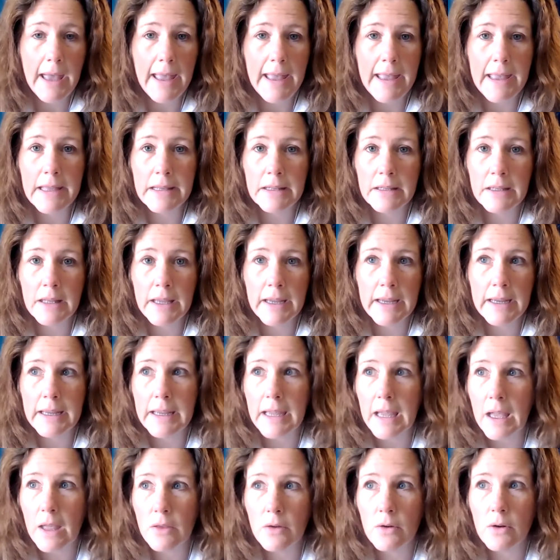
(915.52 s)
and
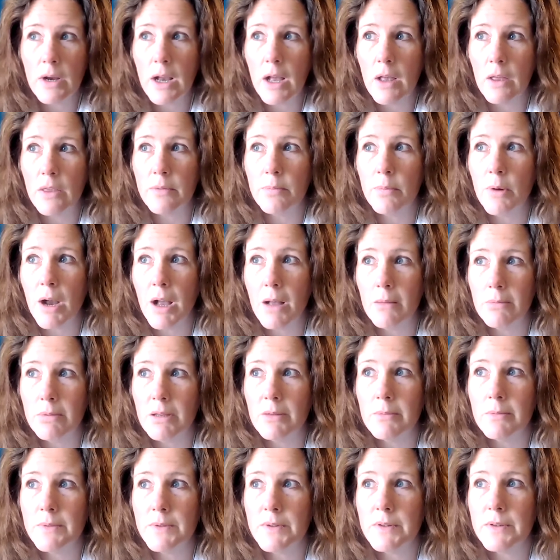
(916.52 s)
like other health
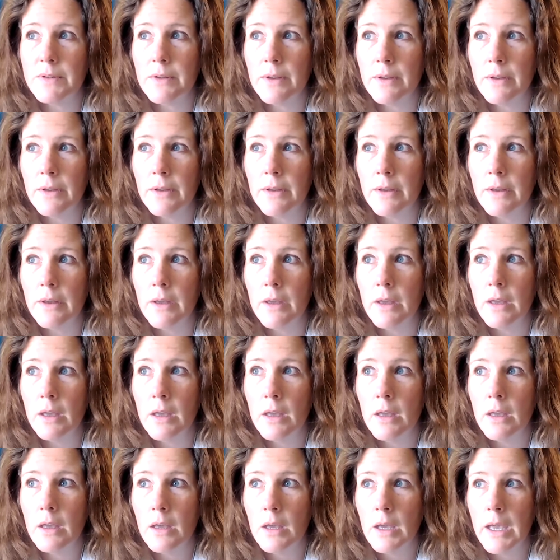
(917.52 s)
problems.
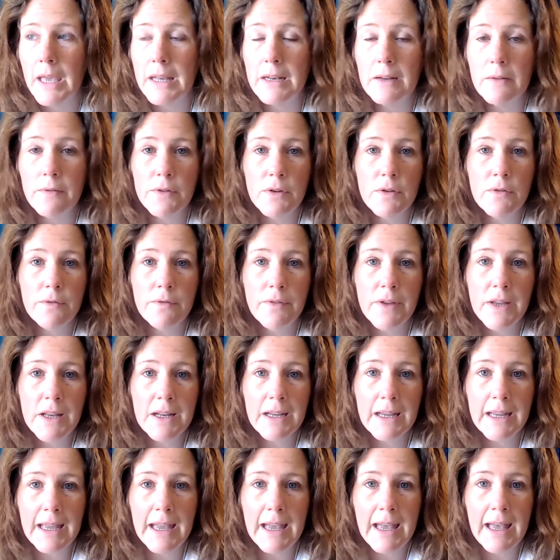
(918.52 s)
And if you feed
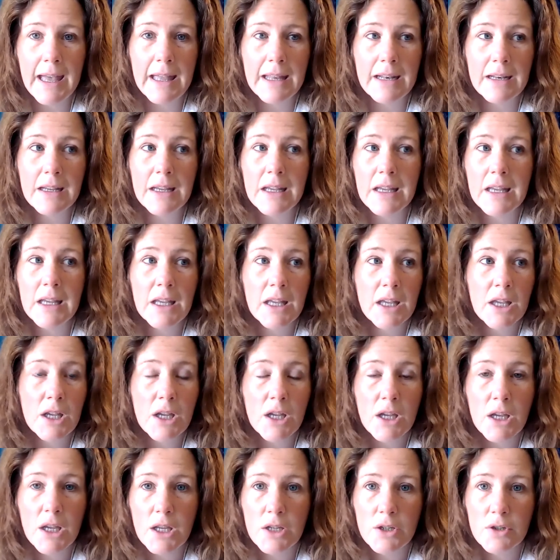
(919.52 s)
a cat
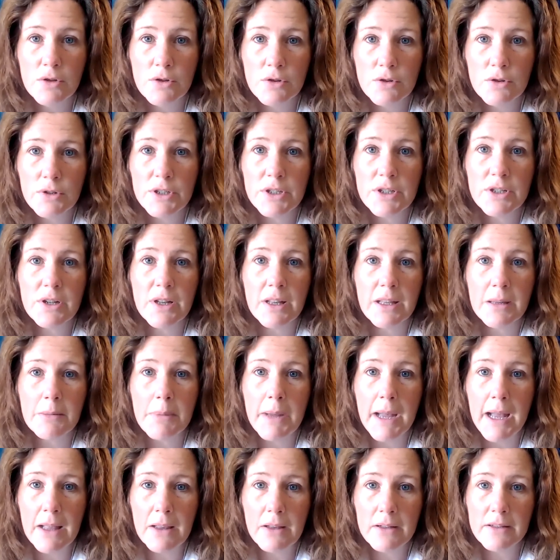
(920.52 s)
nutritionally
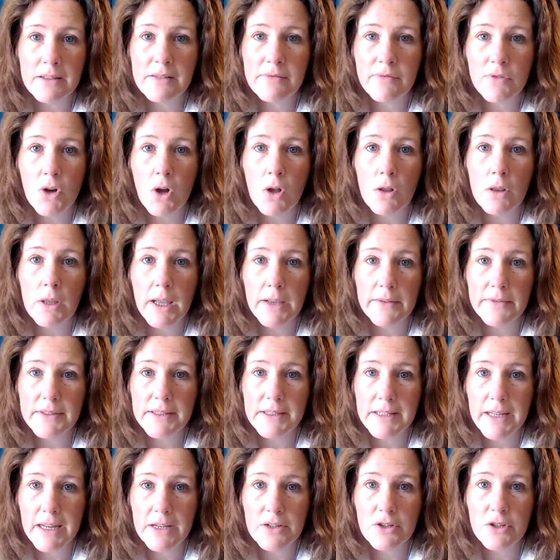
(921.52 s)
balanced for all life
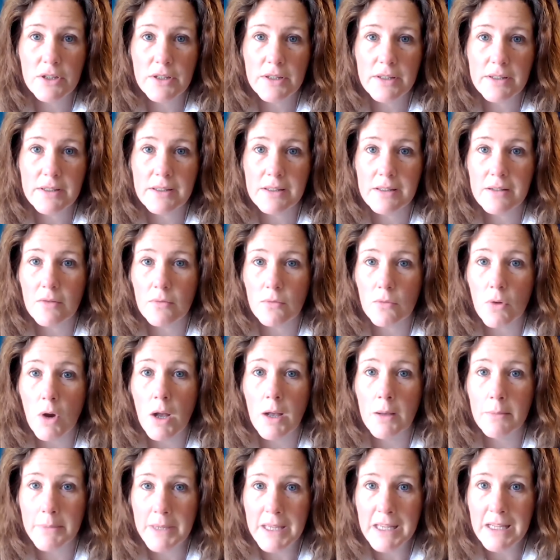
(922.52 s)
stages,
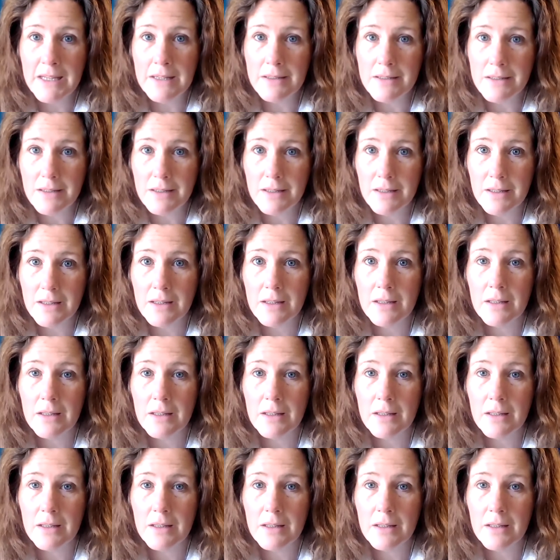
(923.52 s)
raw meat,